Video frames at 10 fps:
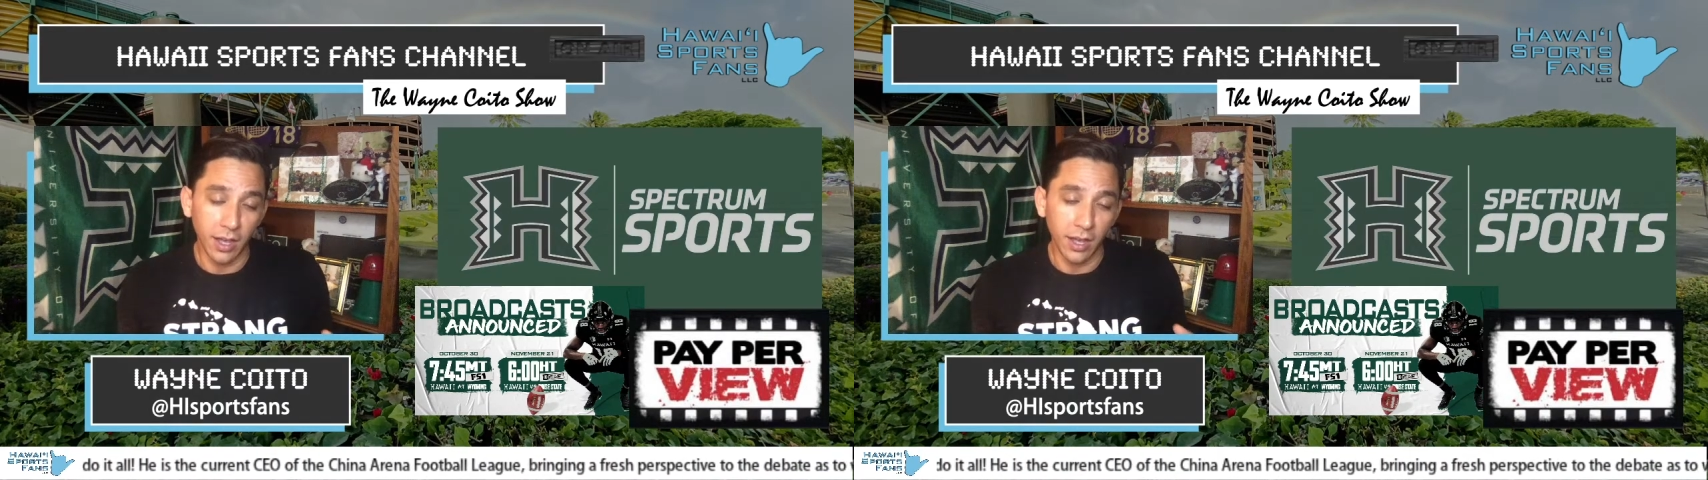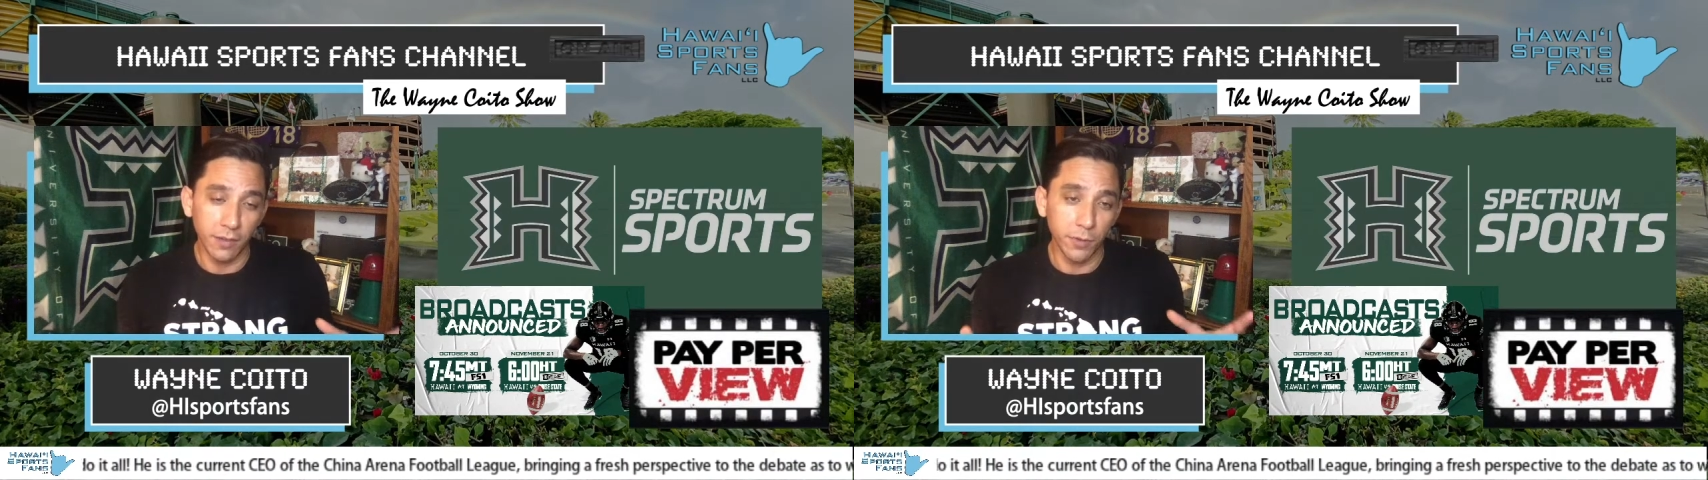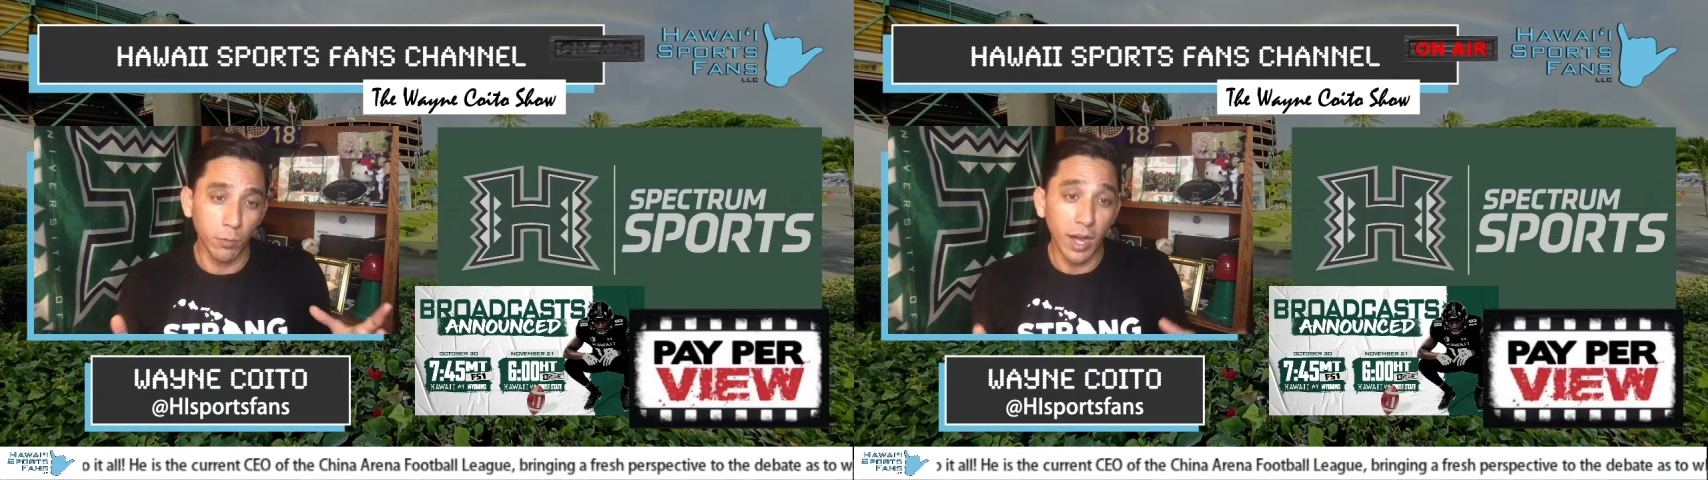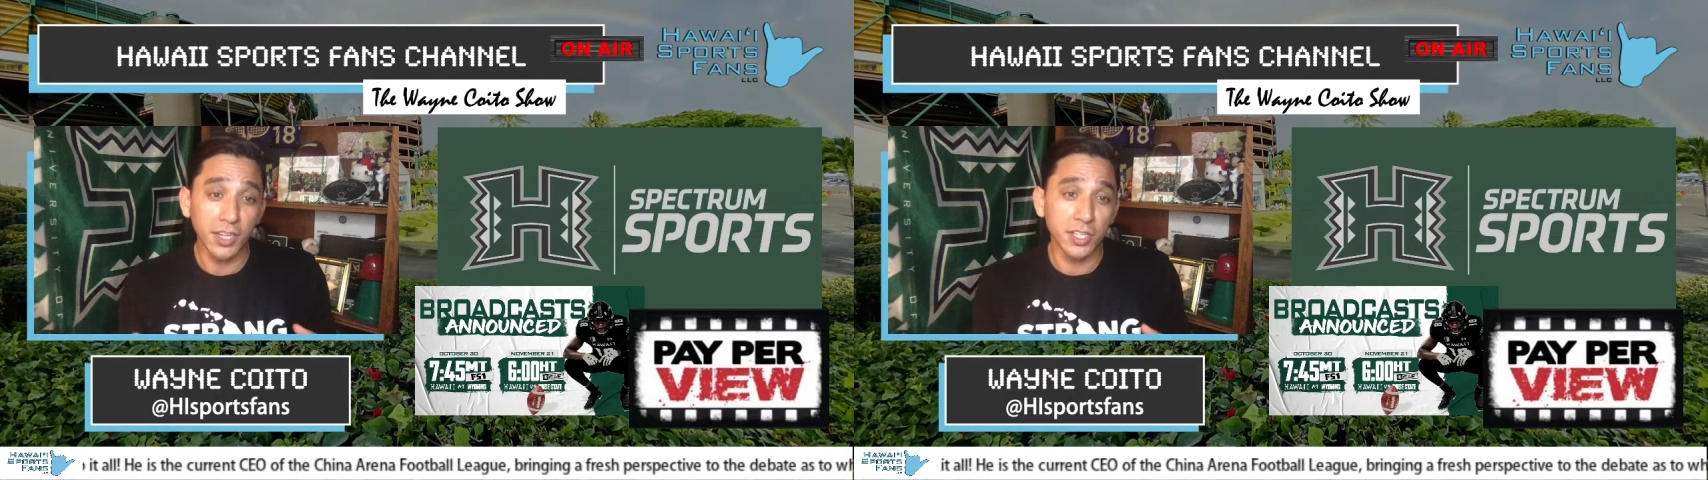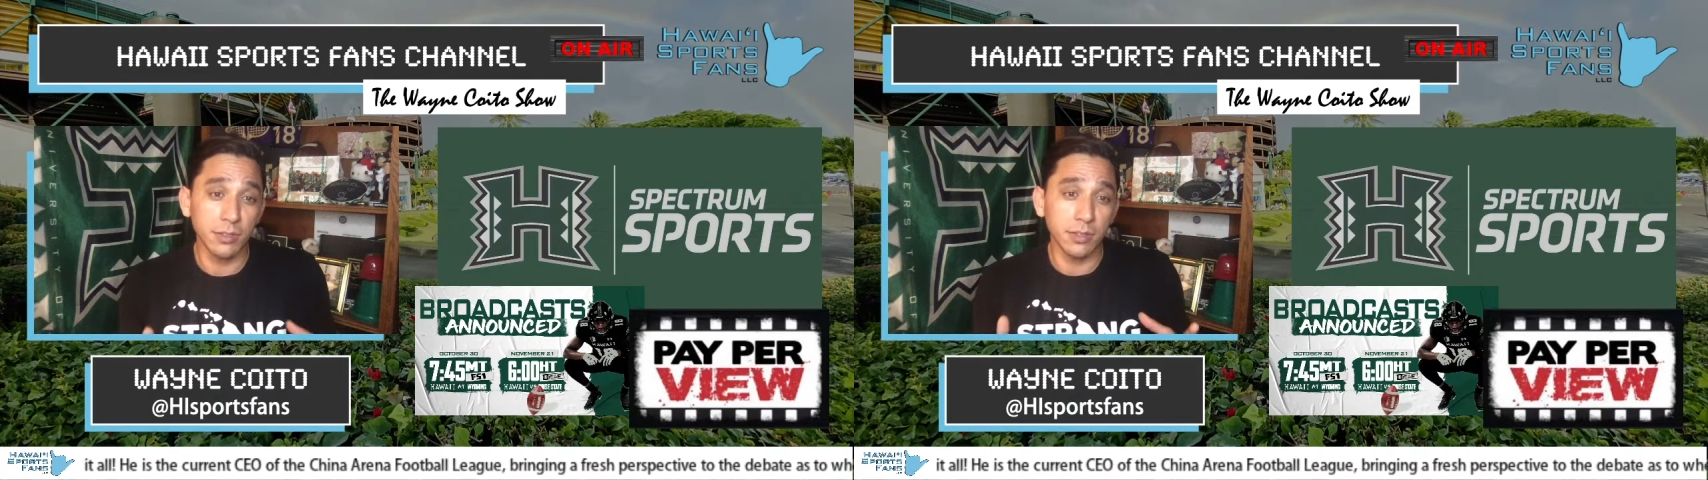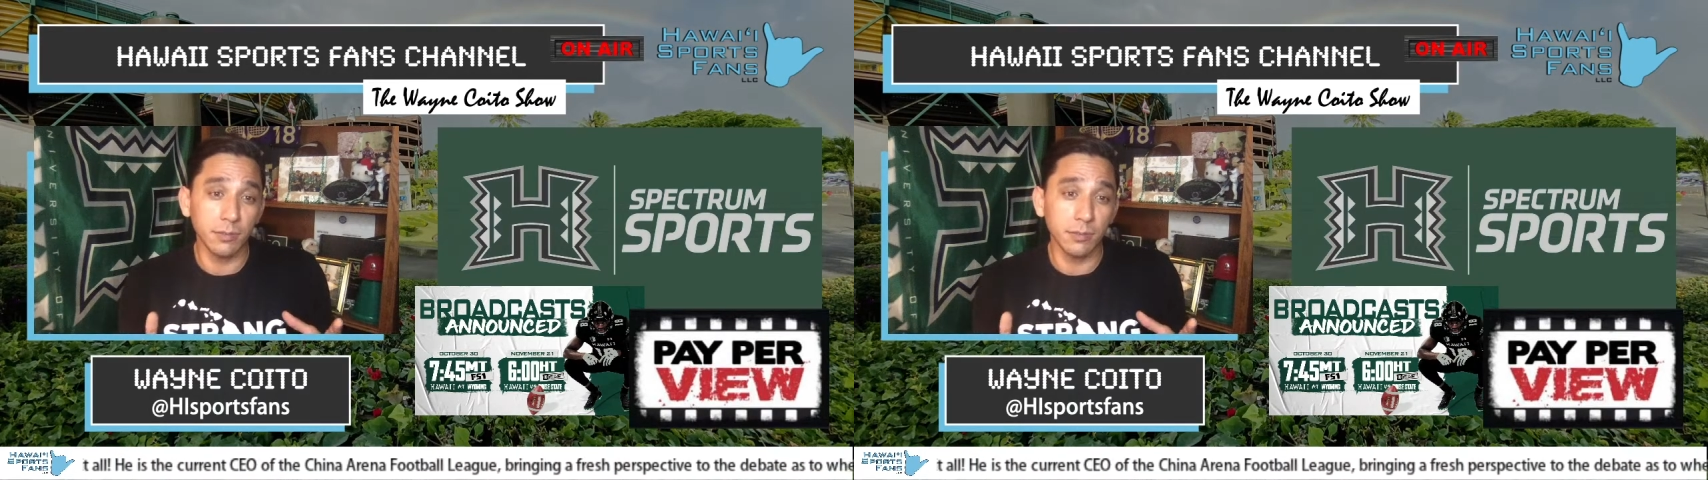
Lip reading: if you watched